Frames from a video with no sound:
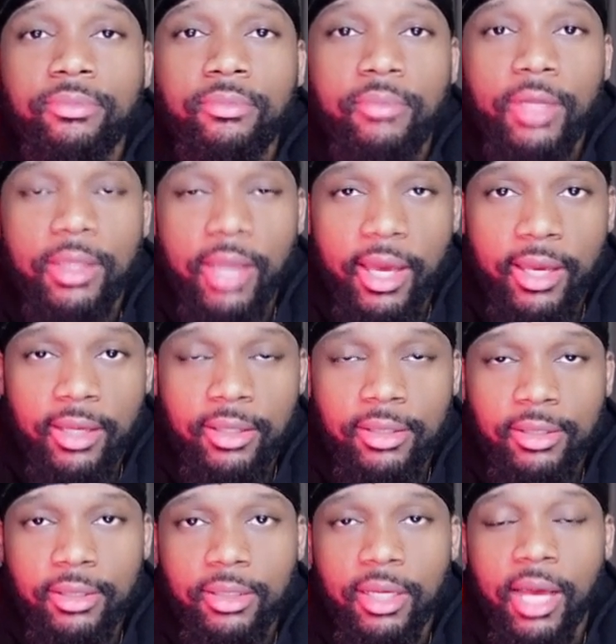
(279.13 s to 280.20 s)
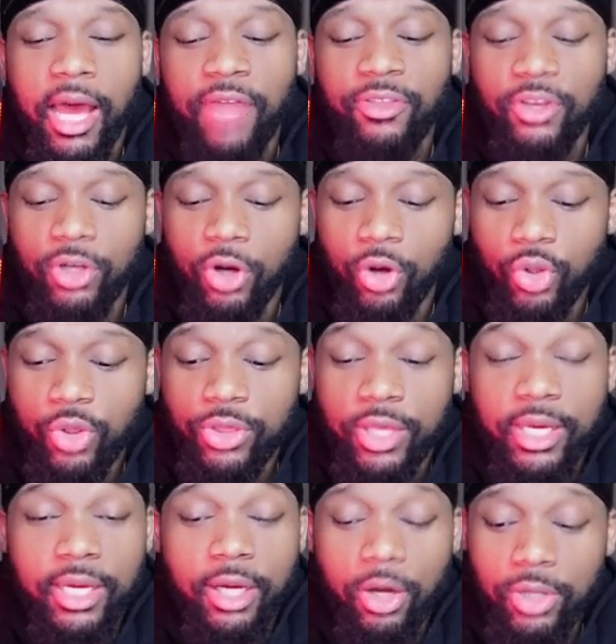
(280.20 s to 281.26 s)
Like, I think the
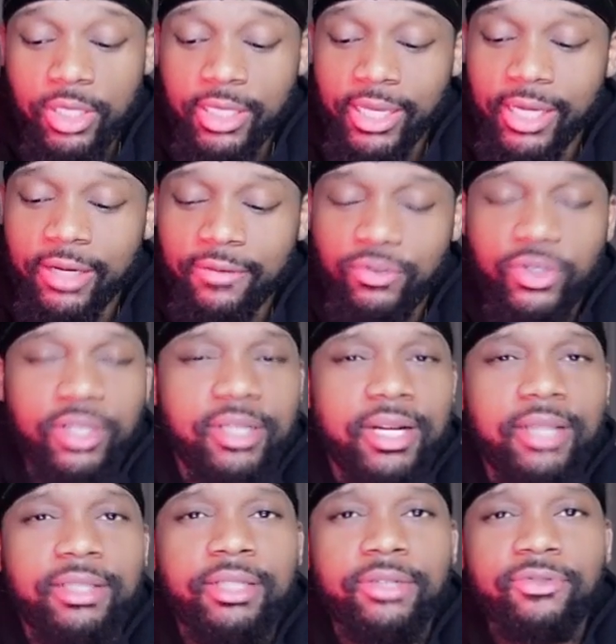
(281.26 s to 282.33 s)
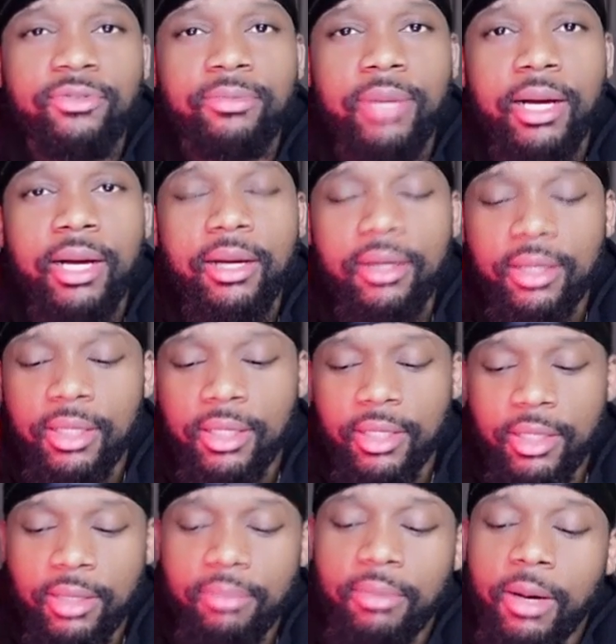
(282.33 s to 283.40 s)
only negative trait that I took from
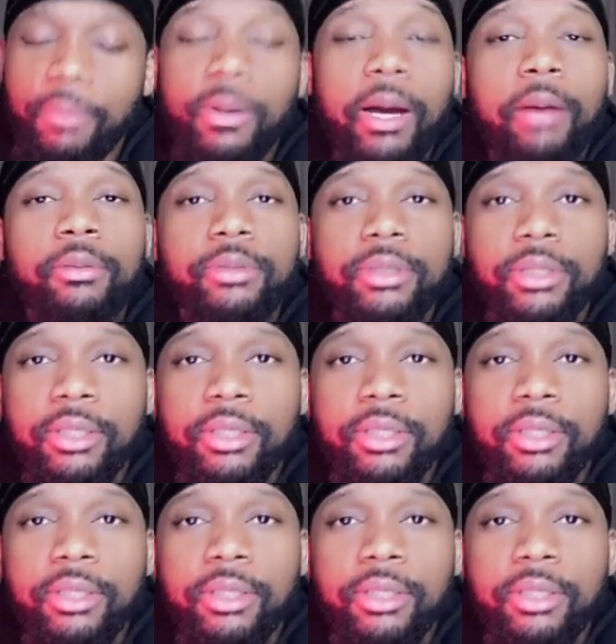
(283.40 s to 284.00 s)
my pops